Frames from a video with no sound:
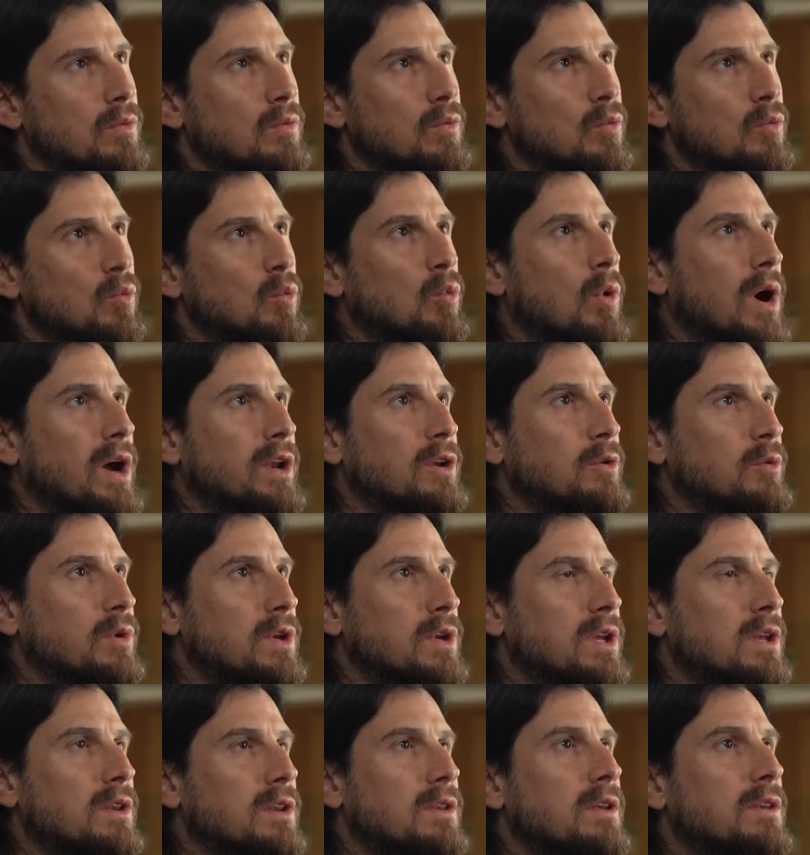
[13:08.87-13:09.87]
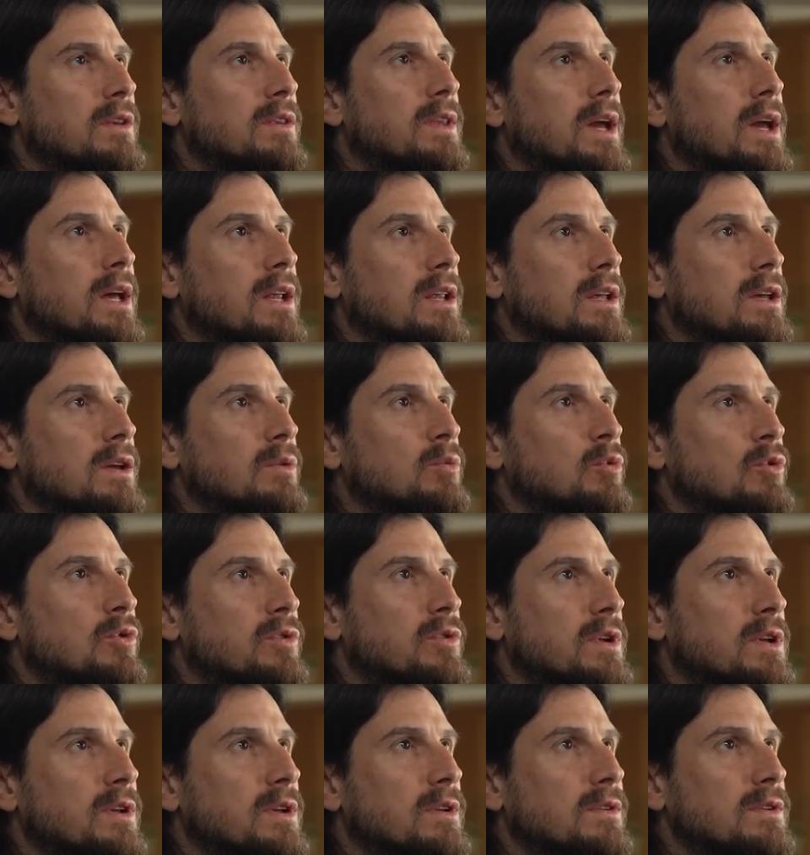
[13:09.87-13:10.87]
why do we need the daily
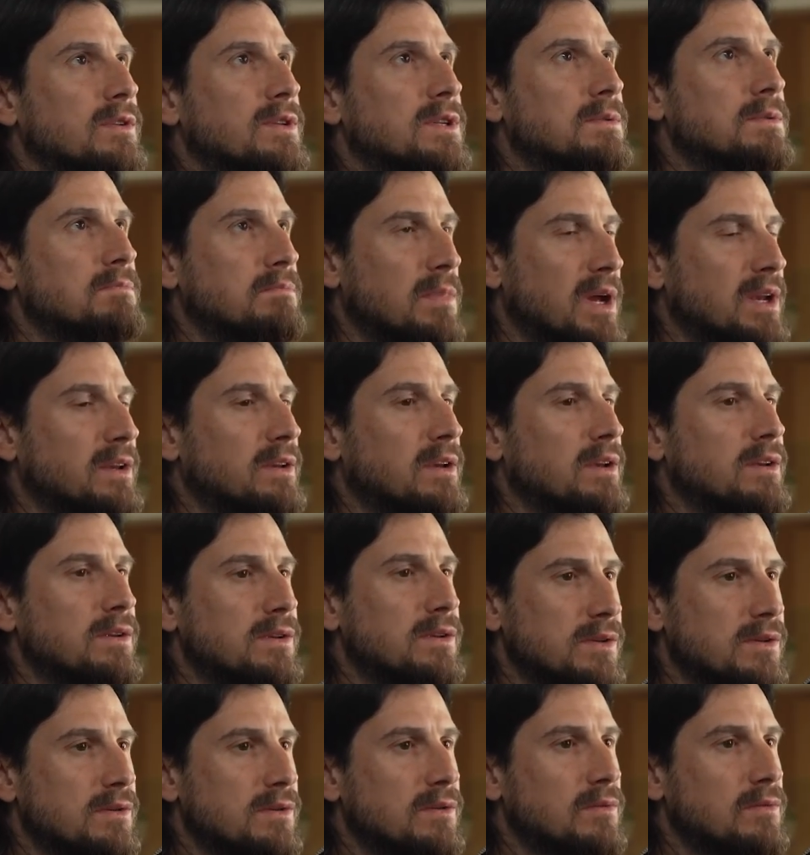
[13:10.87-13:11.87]
routines? Maintenance?